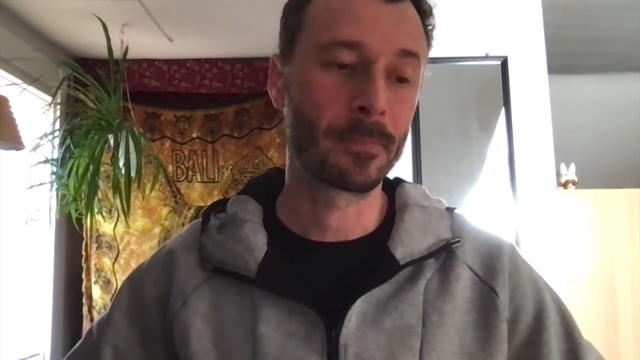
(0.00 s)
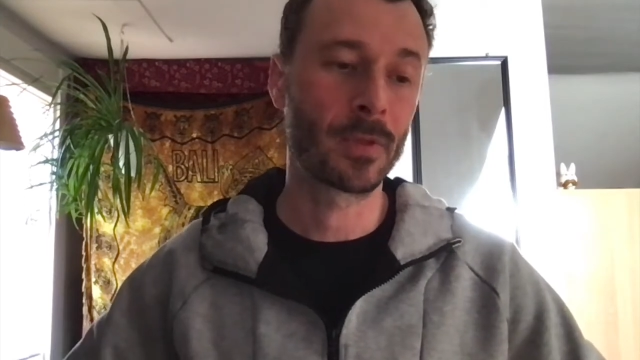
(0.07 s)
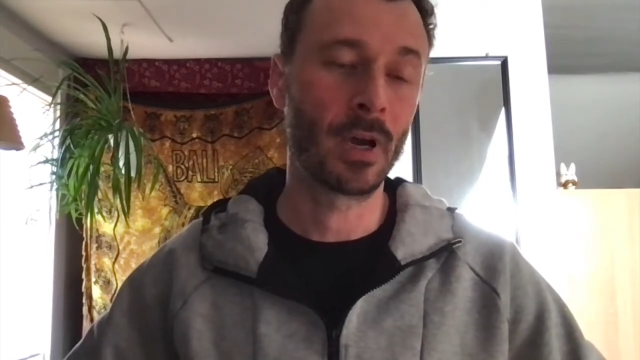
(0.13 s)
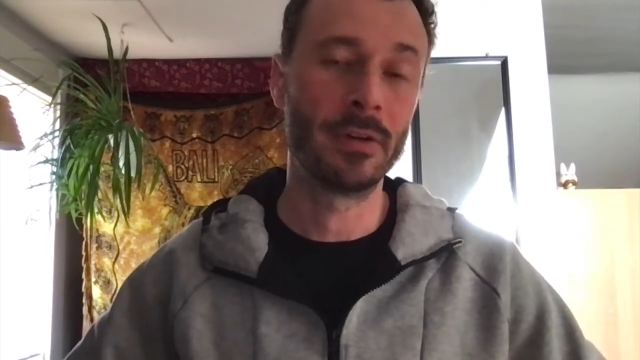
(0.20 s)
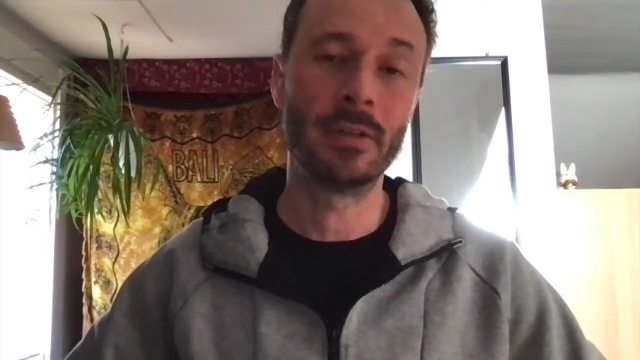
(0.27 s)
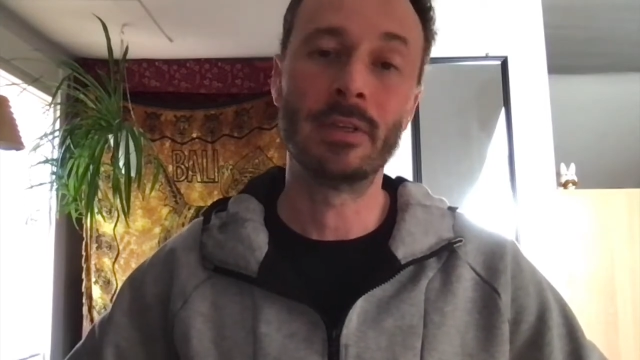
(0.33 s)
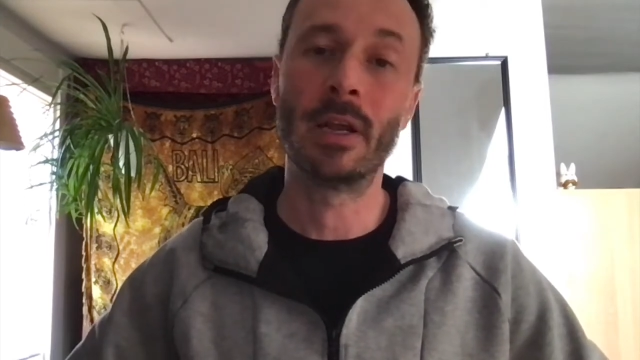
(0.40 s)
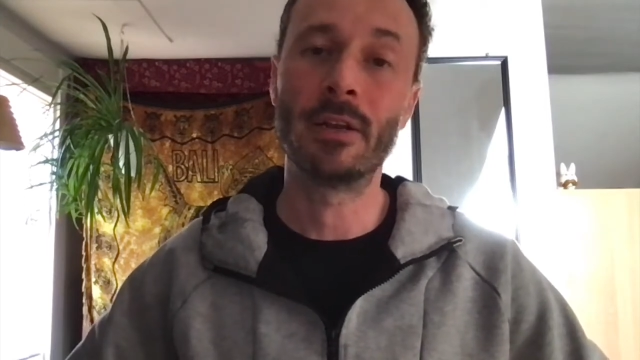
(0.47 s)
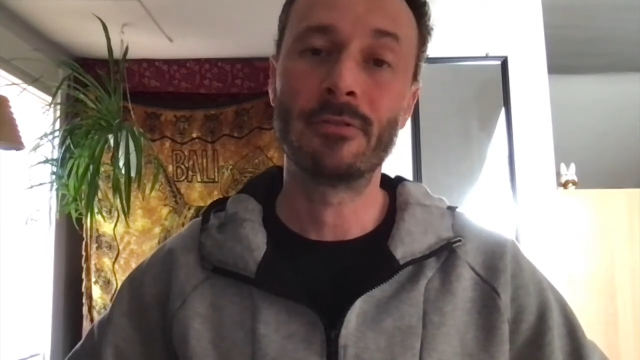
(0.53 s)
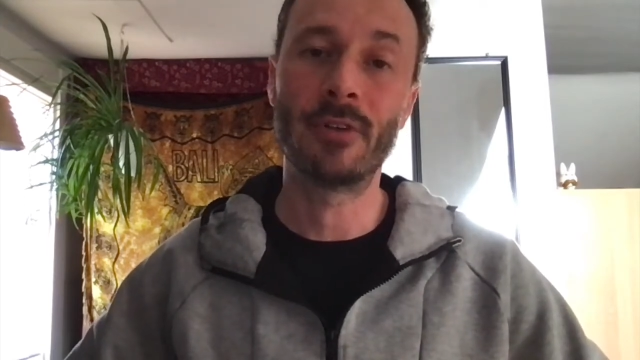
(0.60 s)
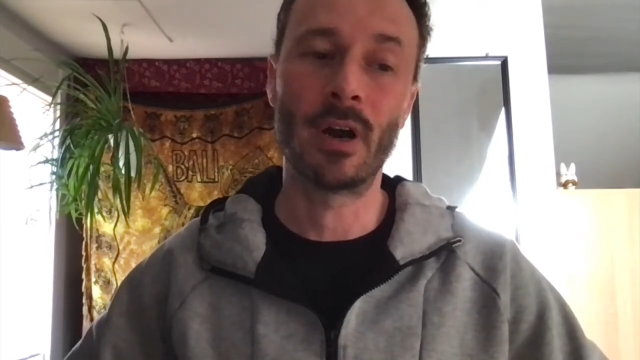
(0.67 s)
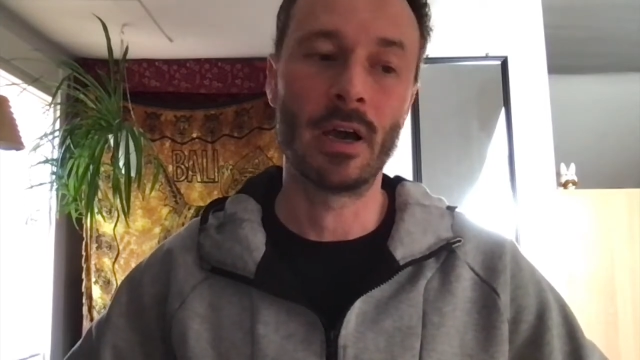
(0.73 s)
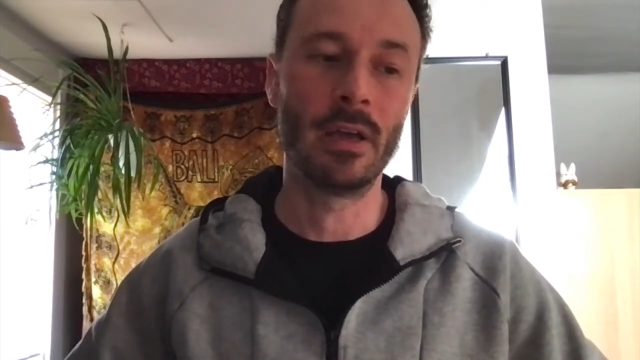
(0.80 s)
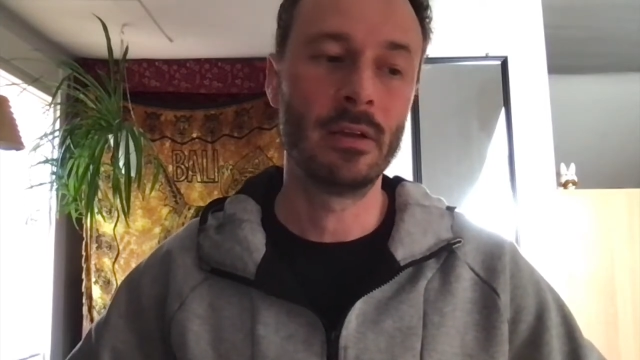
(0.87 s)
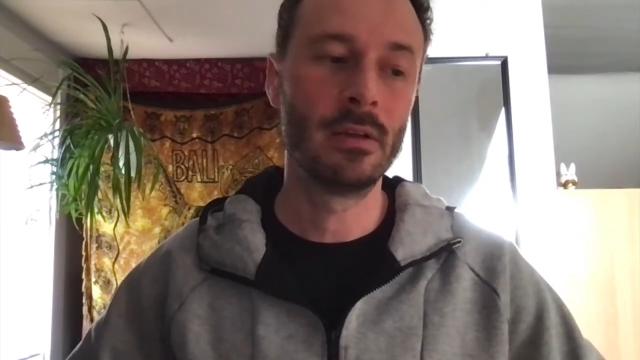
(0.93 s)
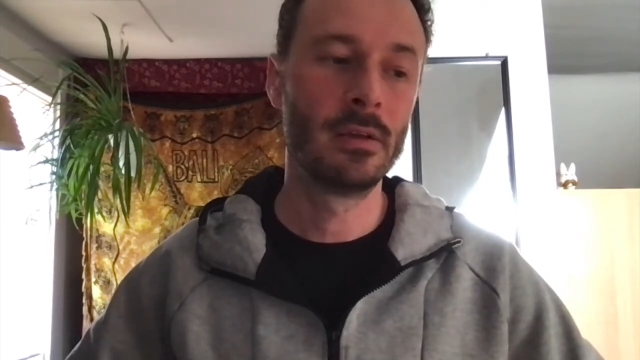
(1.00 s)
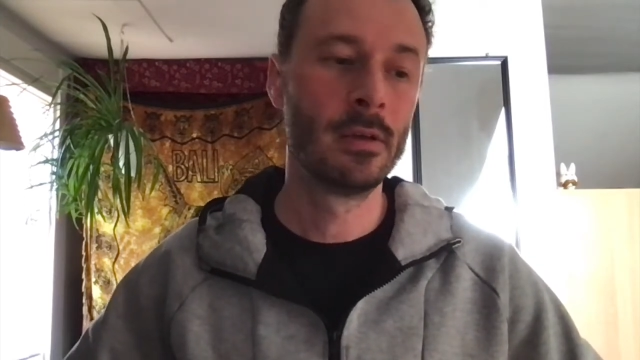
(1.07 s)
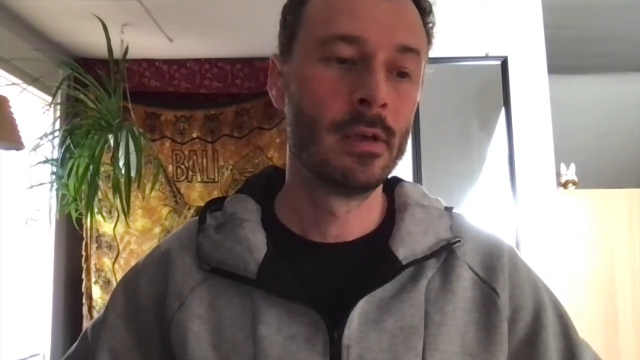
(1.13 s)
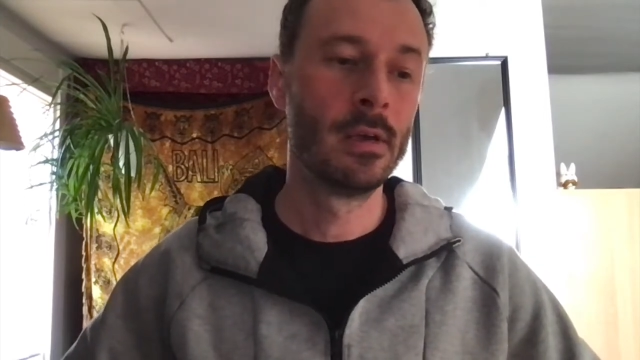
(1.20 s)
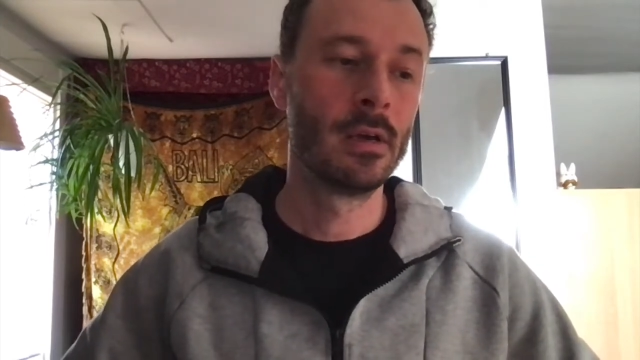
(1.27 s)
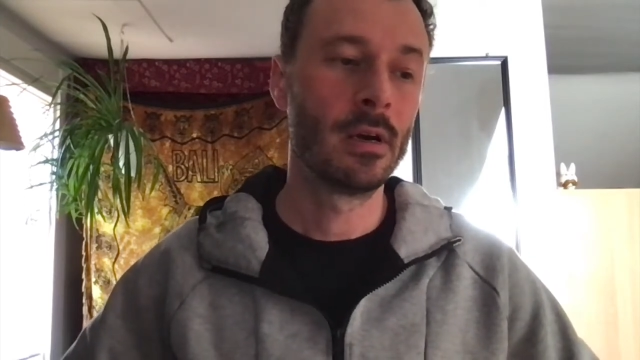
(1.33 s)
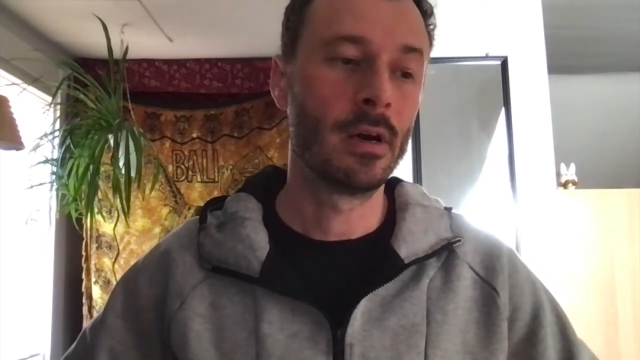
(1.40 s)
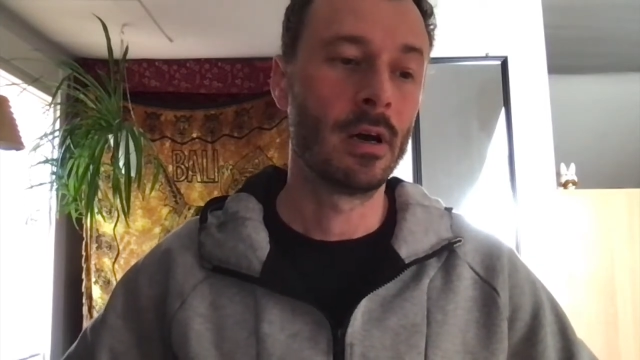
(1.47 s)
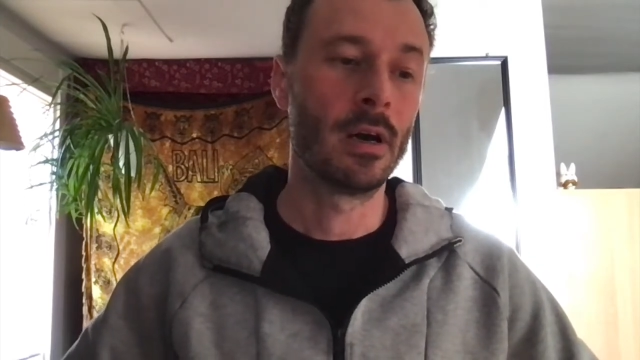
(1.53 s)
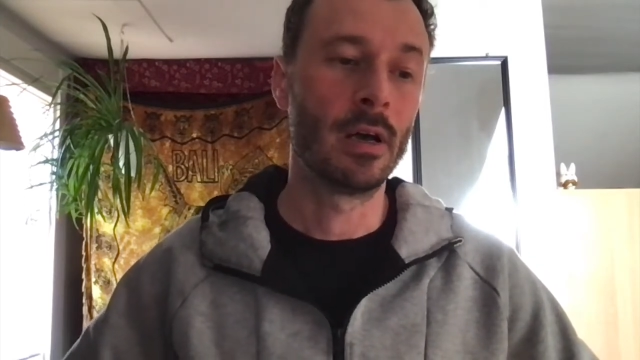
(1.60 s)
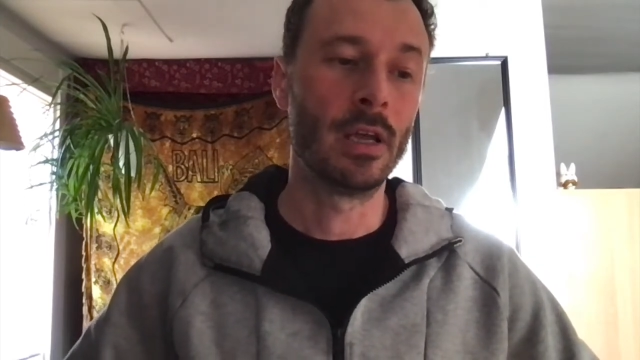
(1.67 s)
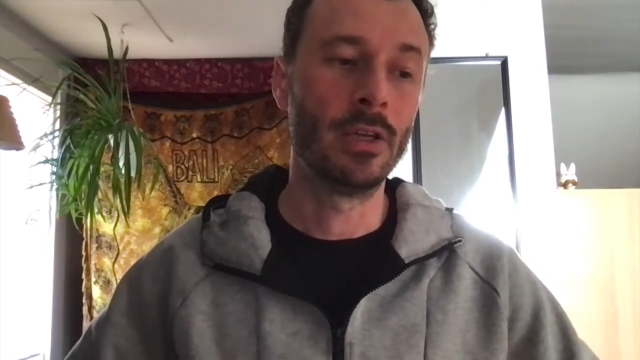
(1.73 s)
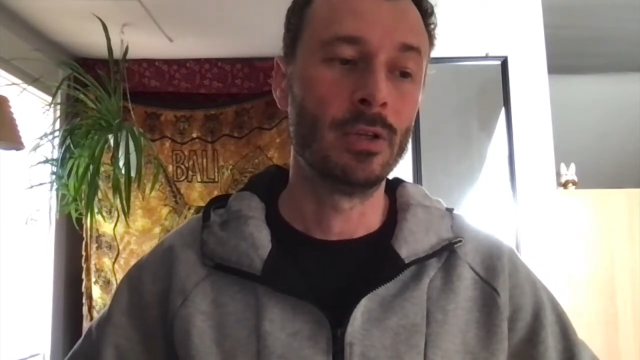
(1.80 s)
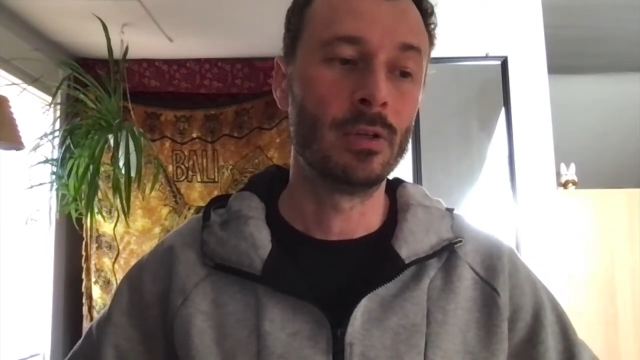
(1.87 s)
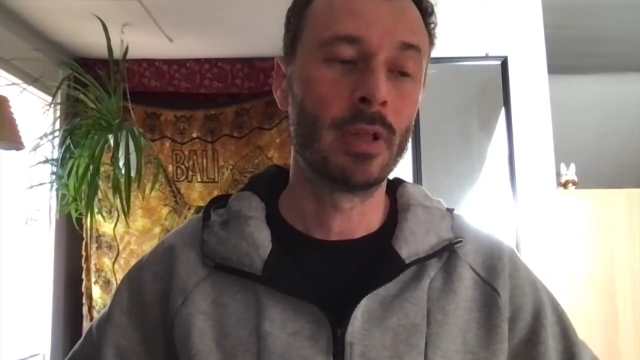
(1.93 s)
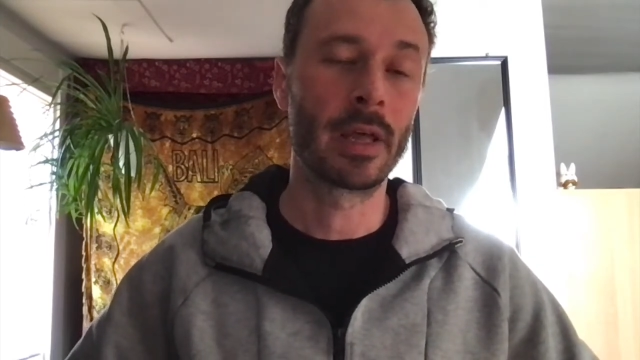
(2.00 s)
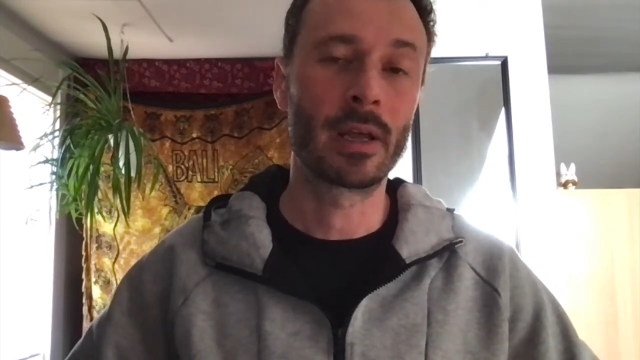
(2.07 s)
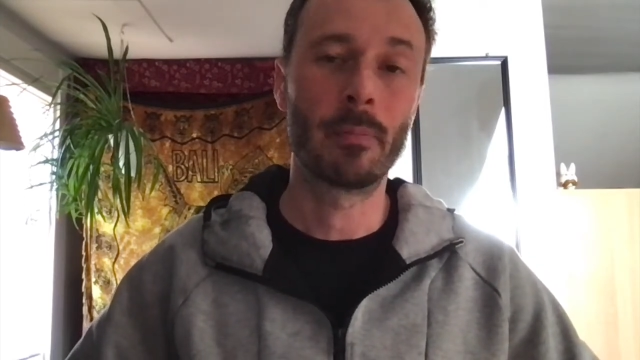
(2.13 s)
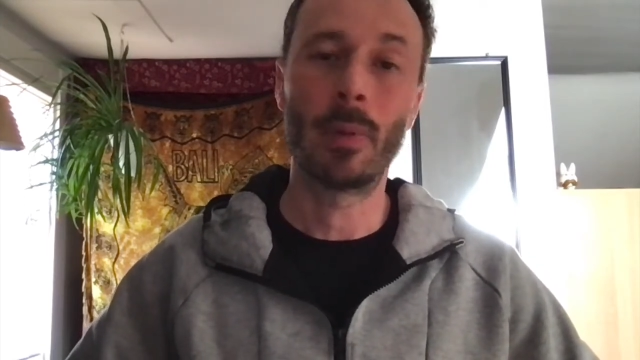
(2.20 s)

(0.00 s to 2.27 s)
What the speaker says: Unidentified and you'd like